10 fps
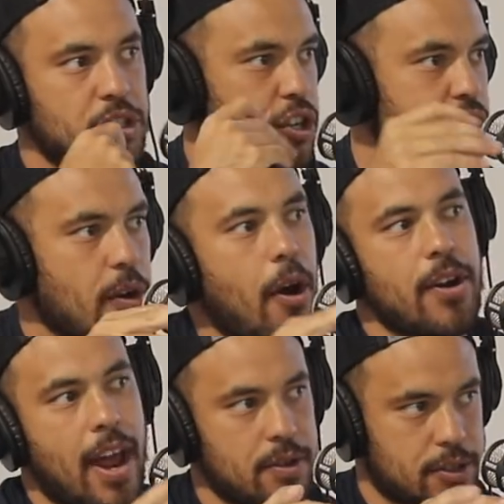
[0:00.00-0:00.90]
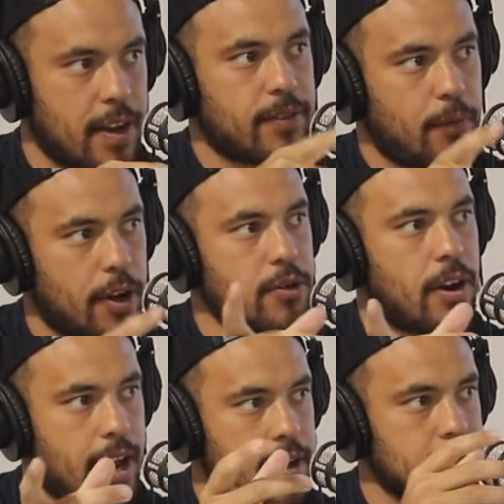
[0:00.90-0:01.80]
so you got your own house. So you have to find your
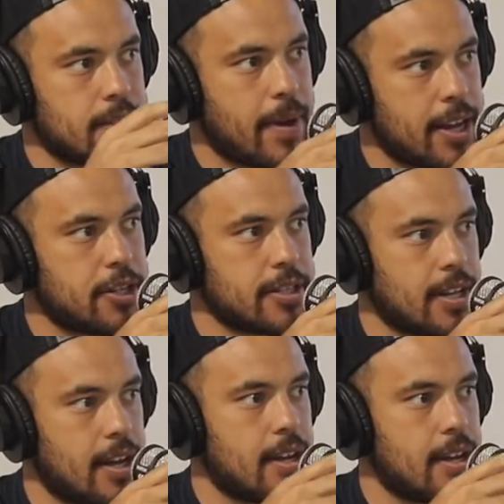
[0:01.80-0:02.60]
own house in Manchester.